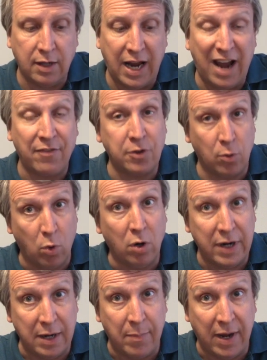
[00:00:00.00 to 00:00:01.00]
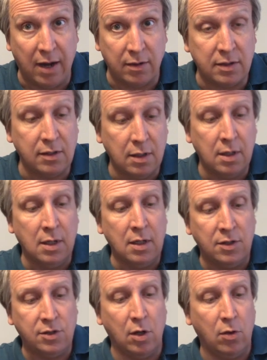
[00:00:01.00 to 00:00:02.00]
have to worry about.
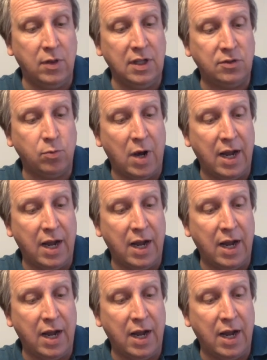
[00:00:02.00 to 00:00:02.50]
So that's